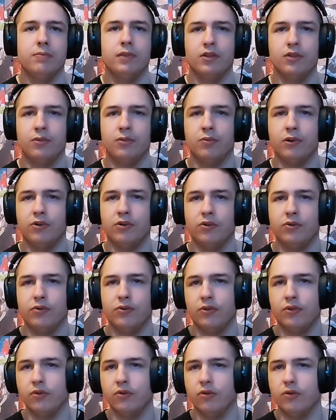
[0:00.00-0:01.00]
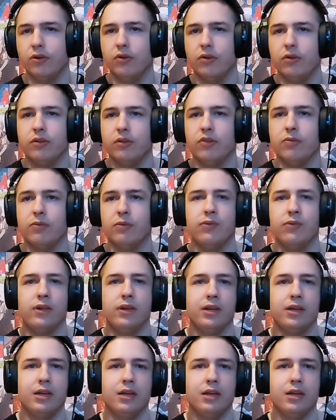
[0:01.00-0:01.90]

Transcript: Surprised and often don't know how intense my feelings